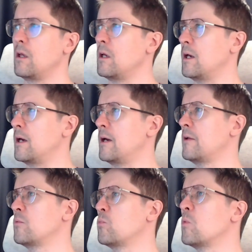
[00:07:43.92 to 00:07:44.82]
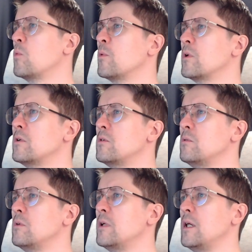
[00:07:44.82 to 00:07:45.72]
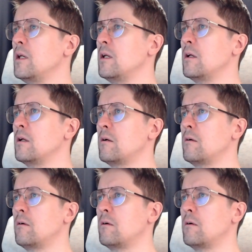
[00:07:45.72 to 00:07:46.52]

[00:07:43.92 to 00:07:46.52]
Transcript: And what we want to do here